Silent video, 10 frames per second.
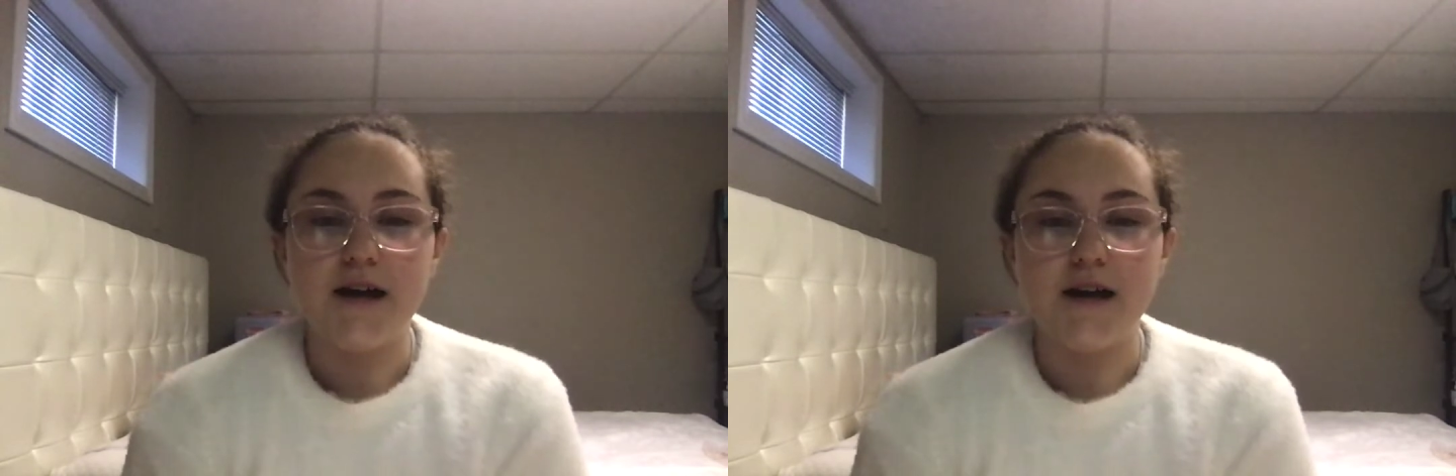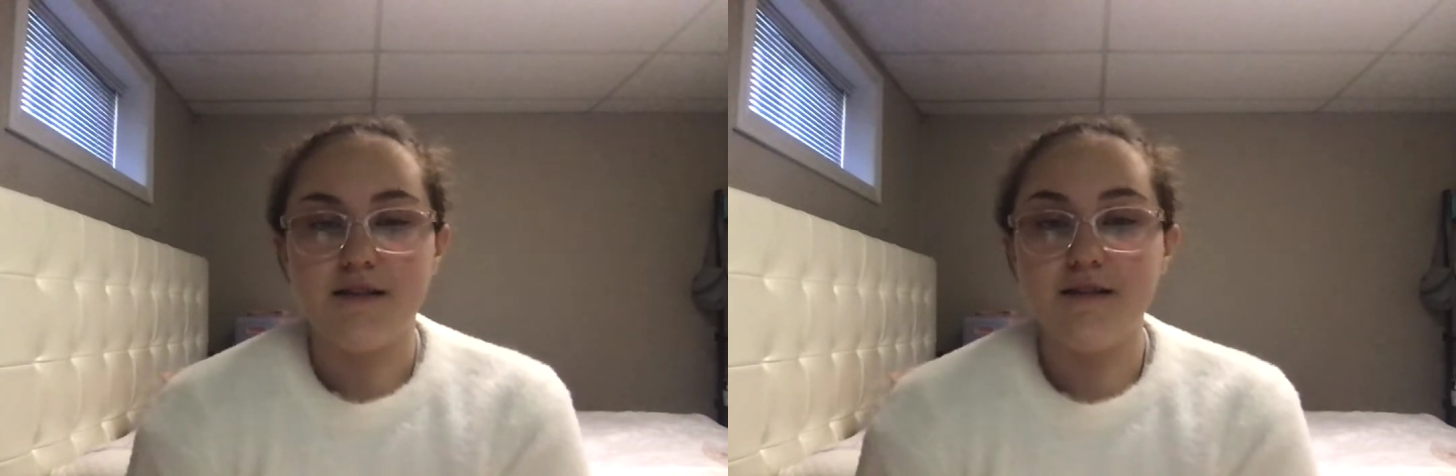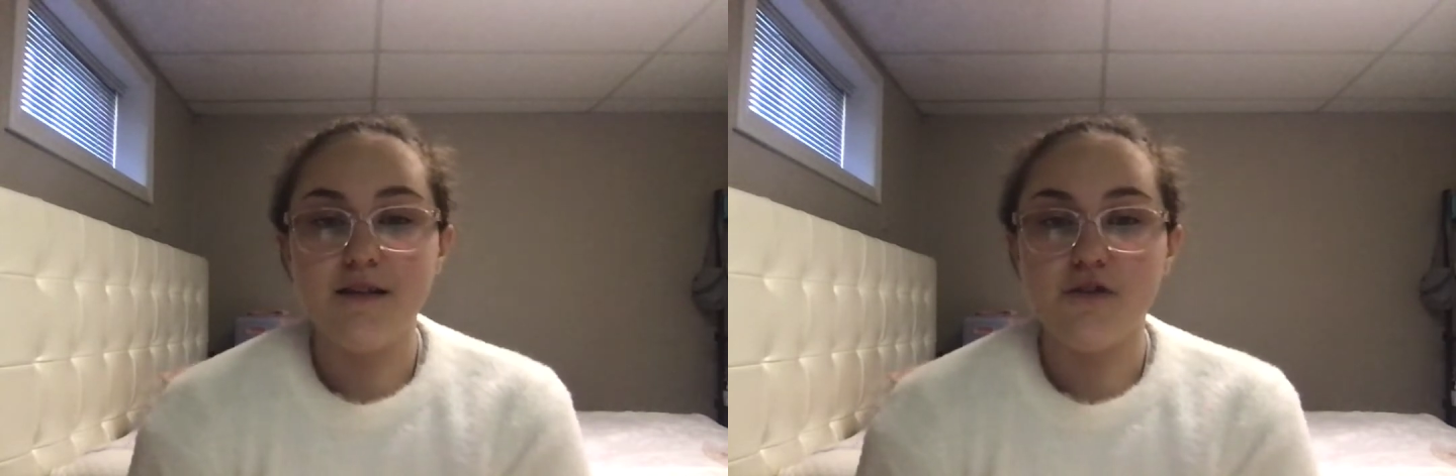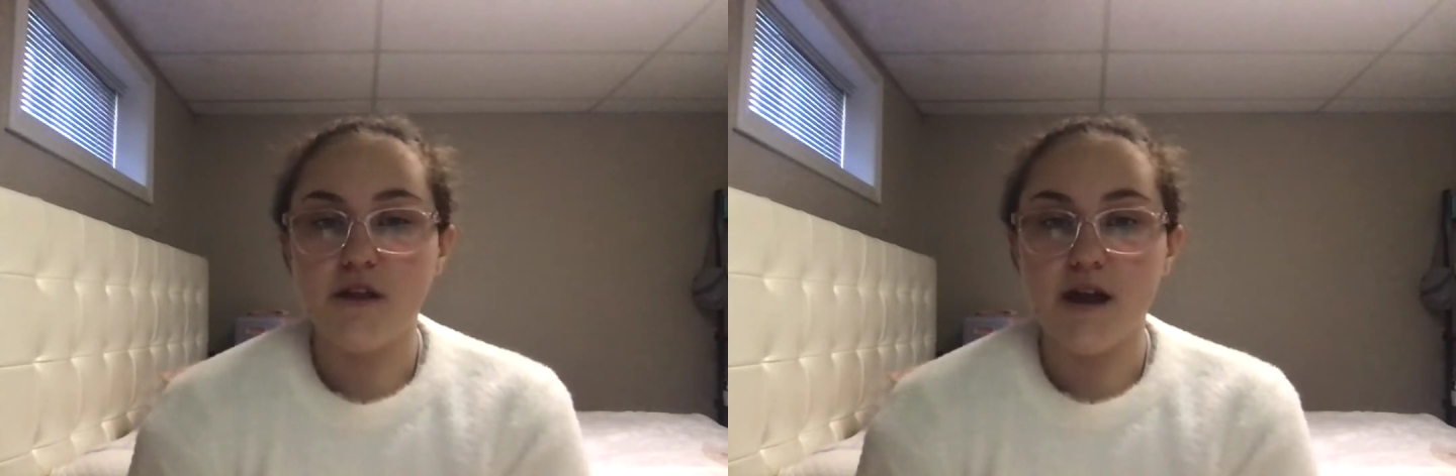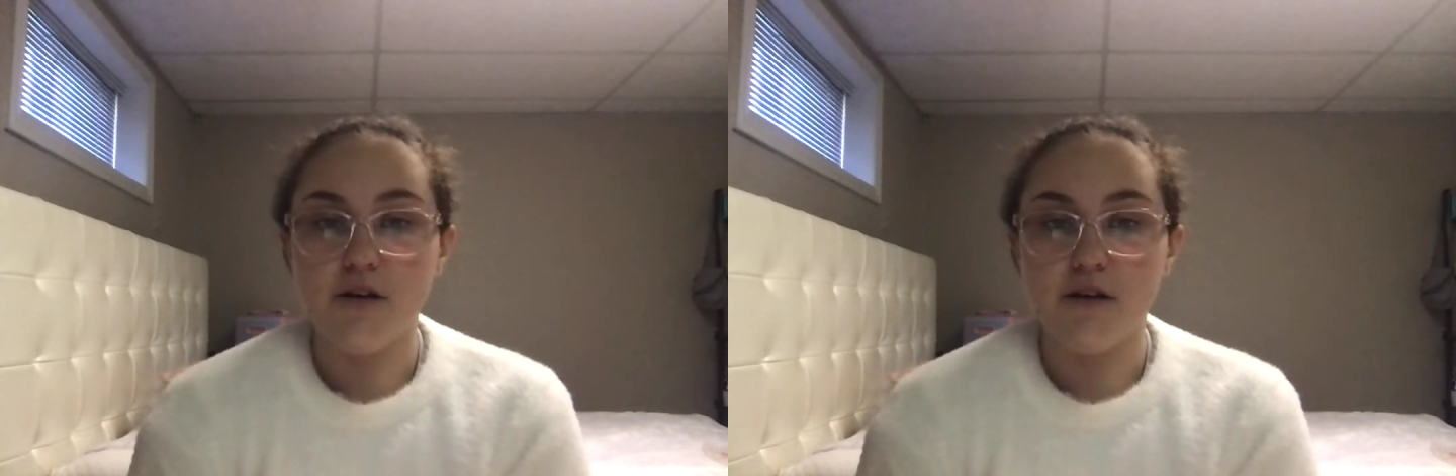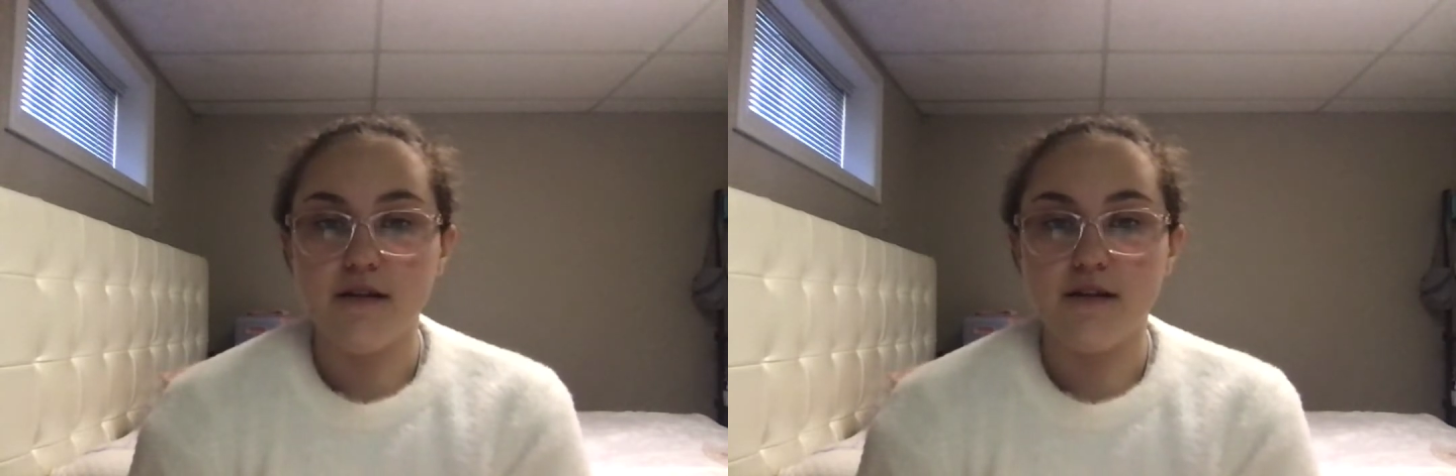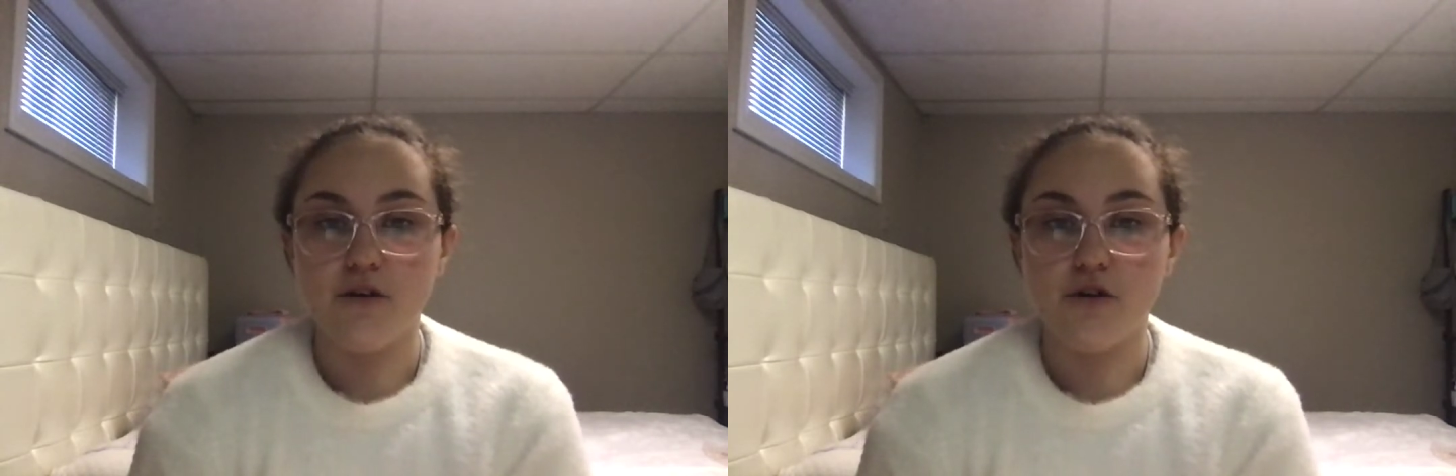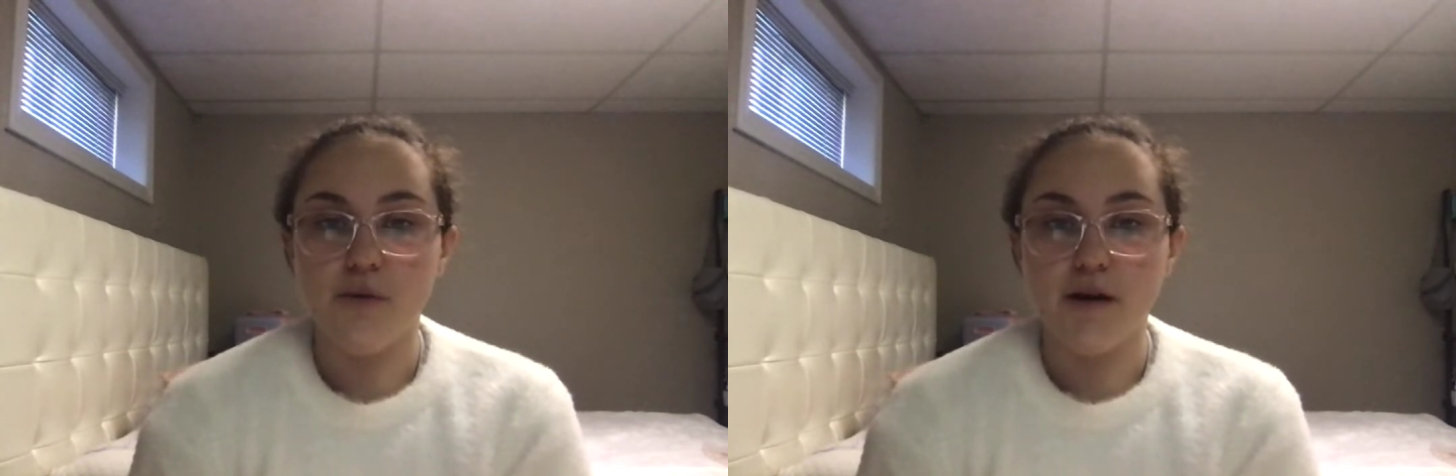since these are the areas that
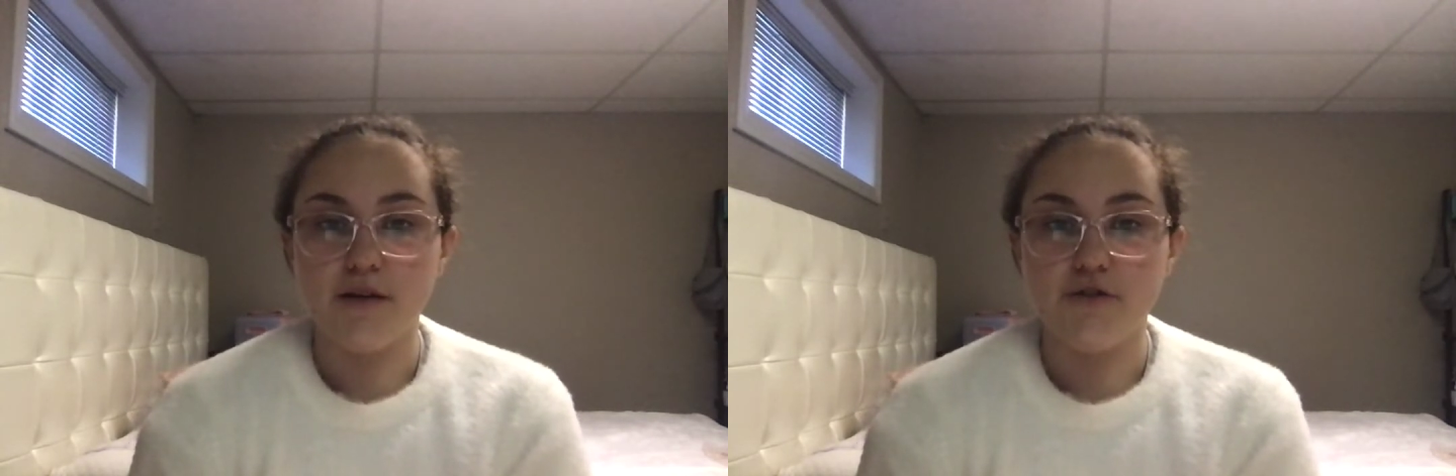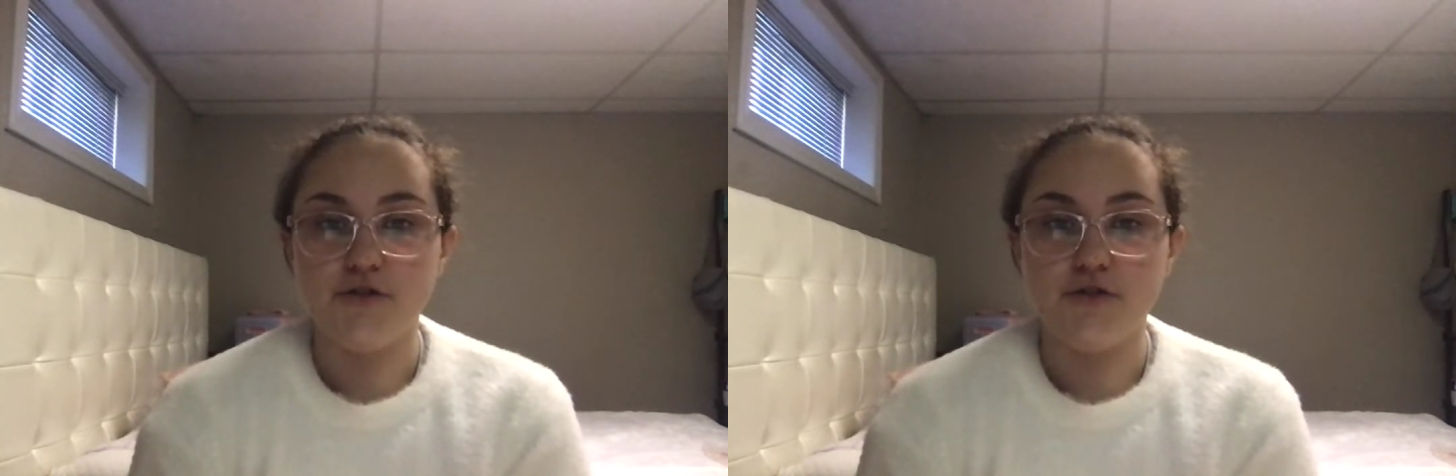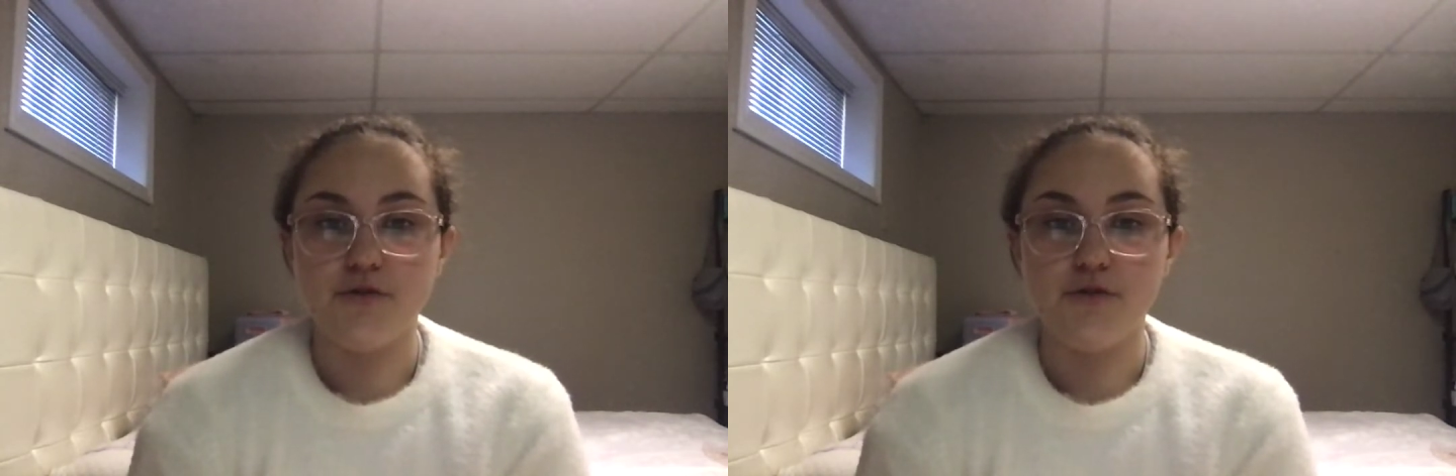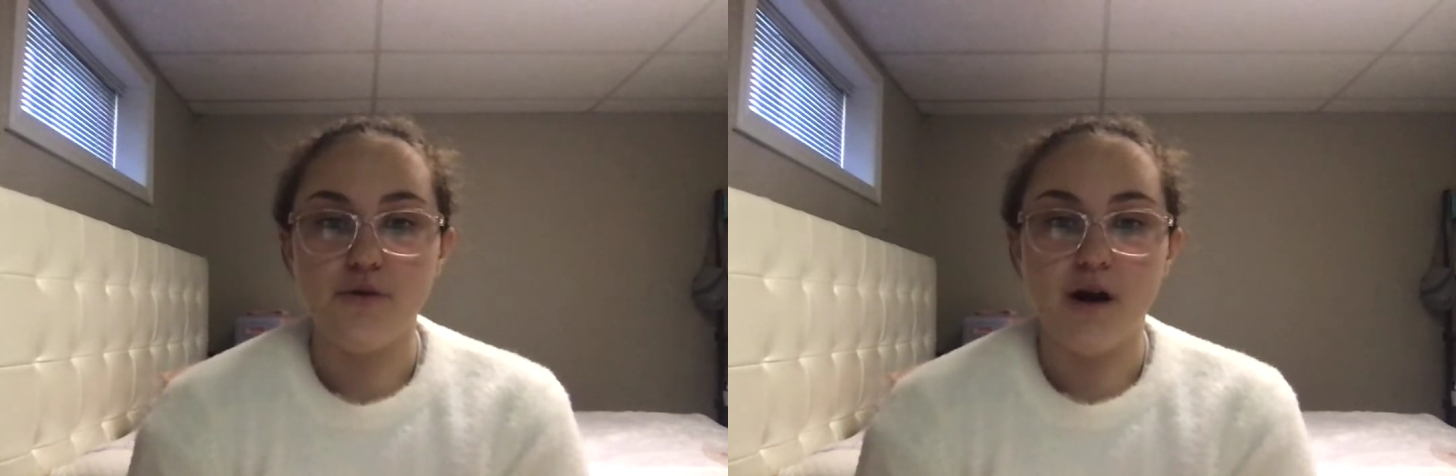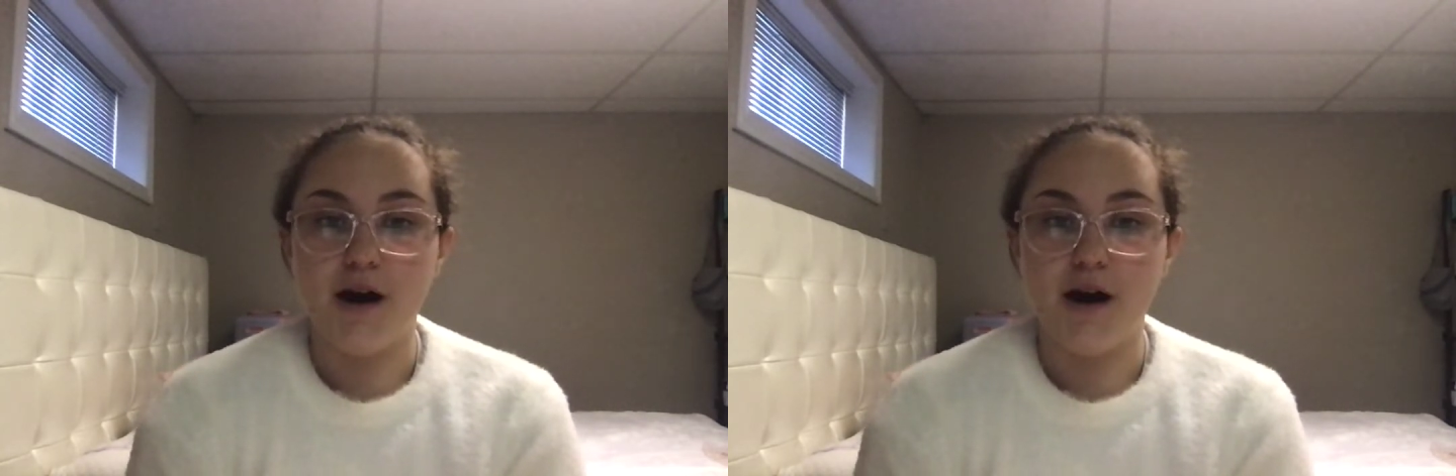are going to